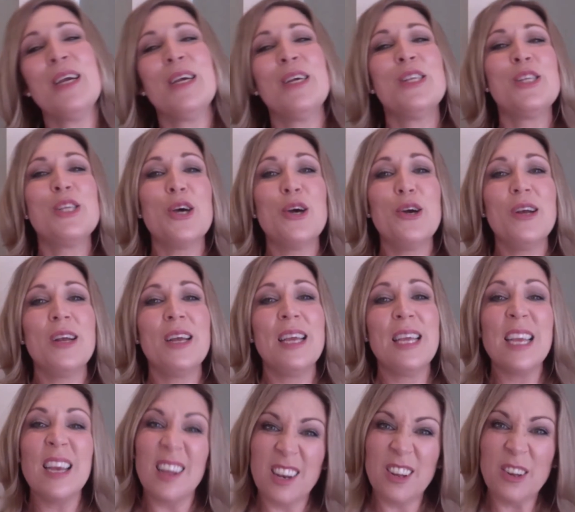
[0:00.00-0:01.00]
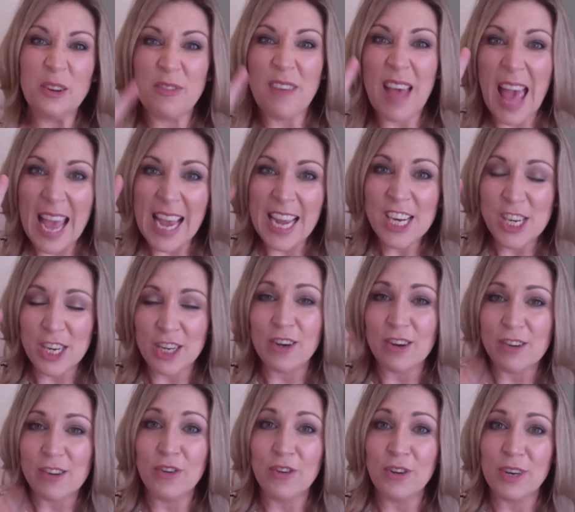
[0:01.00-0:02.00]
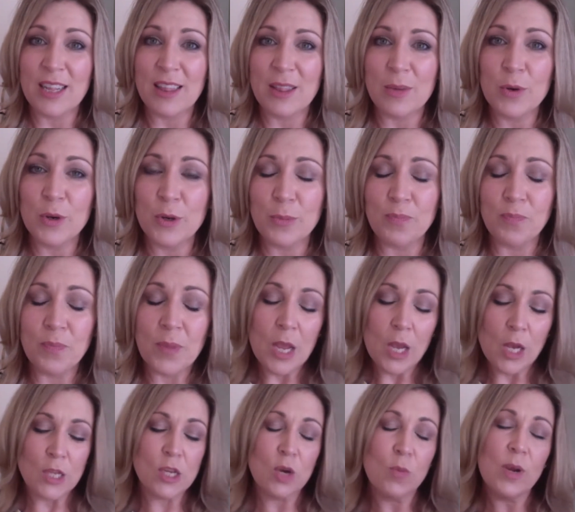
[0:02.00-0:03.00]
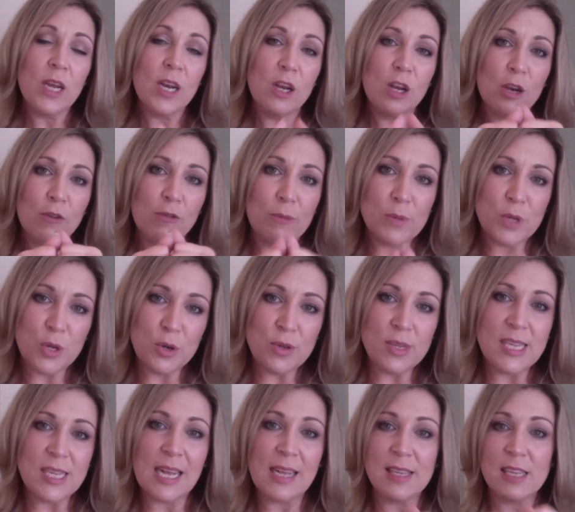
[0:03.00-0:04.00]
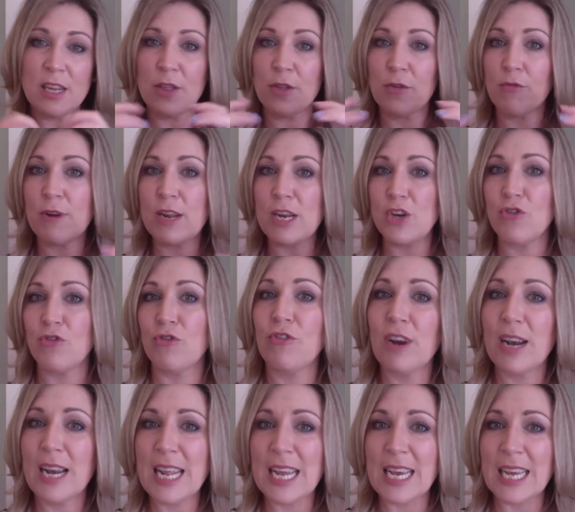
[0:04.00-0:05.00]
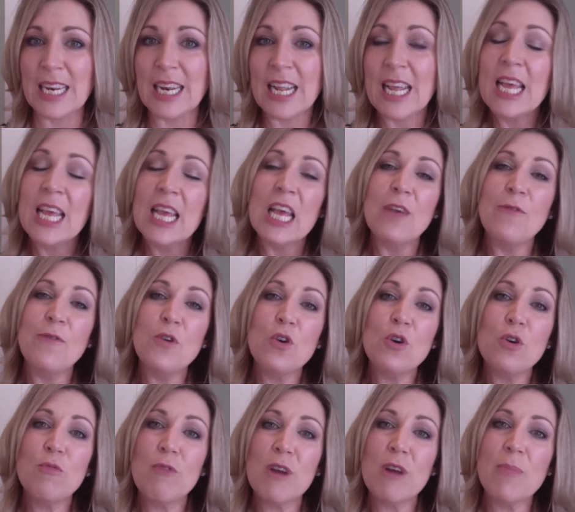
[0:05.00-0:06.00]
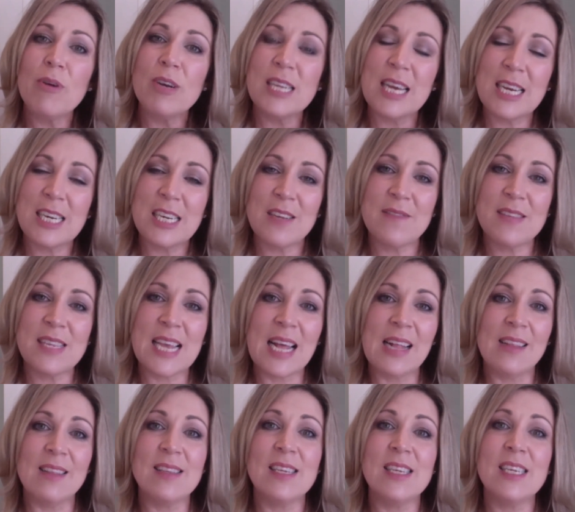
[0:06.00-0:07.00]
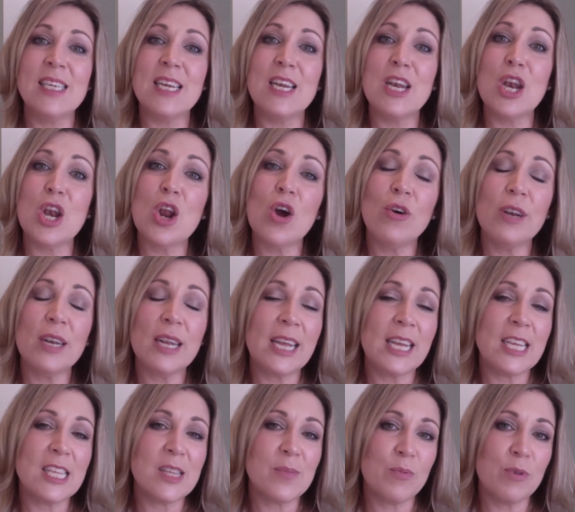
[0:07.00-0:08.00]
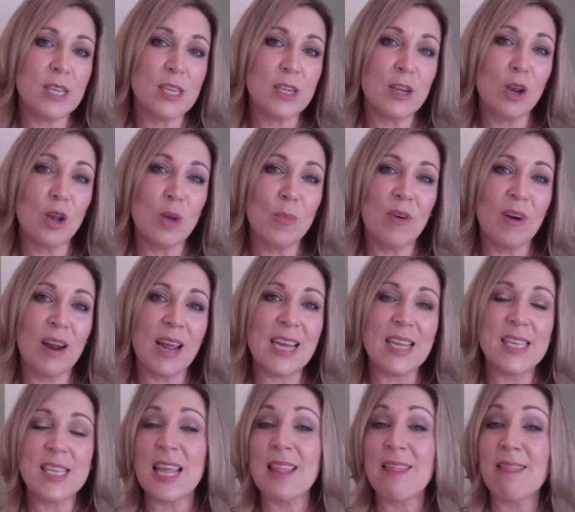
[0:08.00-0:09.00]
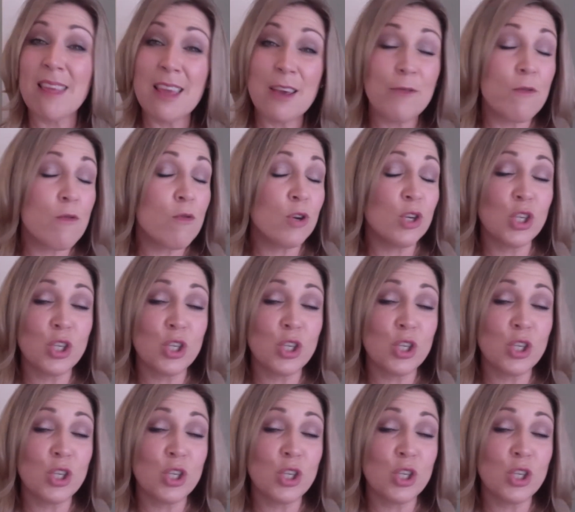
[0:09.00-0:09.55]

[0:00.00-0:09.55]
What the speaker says: So, yeah, a lot of aging goes on in the womb. So we're going to go from 2 cells to 3 trillion. If your reproductive cells did not express telomerase and therefore